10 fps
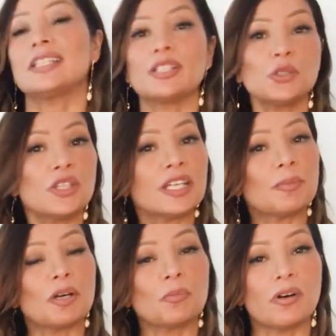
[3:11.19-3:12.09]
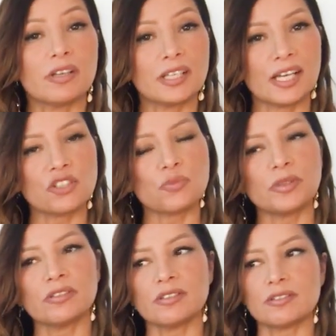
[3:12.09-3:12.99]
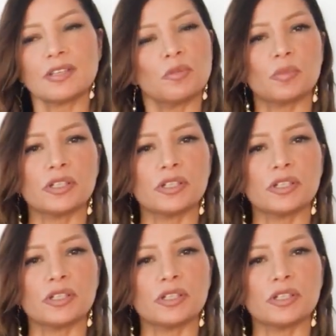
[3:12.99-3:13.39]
And the good thing about buying cashmere in the summer,